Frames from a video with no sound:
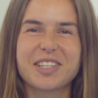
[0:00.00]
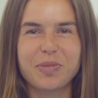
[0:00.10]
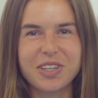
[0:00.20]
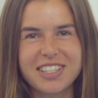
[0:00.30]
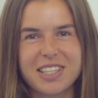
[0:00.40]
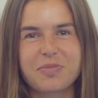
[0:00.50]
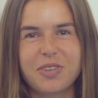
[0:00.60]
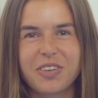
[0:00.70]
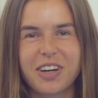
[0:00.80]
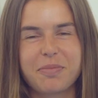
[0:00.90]
The sports science
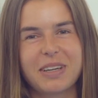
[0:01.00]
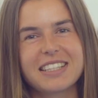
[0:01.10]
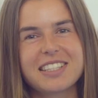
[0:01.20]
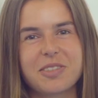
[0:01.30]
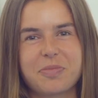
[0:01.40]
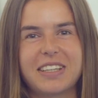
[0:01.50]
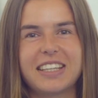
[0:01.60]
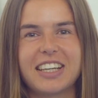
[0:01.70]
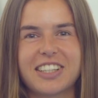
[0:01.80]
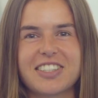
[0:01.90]
program means to
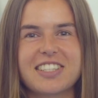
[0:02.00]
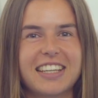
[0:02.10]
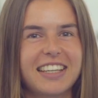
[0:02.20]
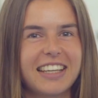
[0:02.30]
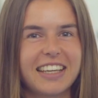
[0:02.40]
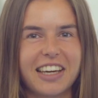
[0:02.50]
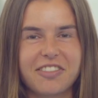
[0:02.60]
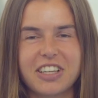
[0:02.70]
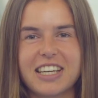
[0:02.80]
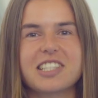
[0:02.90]
me understanding
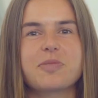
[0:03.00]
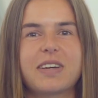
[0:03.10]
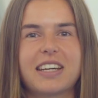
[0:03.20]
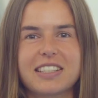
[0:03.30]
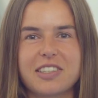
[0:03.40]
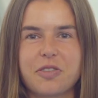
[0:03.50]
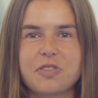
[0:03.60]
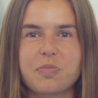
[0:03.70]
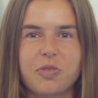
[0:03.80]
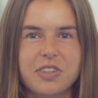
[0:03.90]
every aspect
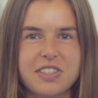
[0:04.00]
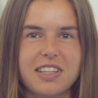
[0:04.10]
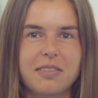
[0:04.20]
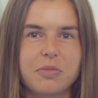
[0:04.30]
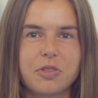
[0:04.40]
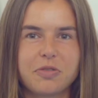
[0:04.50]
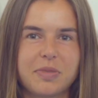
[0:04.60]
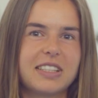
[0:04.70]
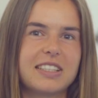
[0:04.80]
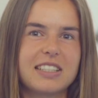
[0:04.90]
of sports and
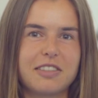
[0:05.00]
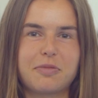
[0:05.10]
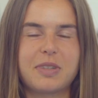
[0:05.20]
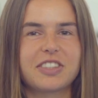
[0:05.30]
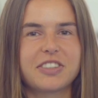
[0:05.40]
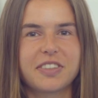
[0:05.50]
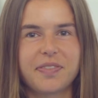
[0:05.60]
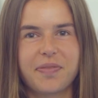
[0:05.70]
movement even better.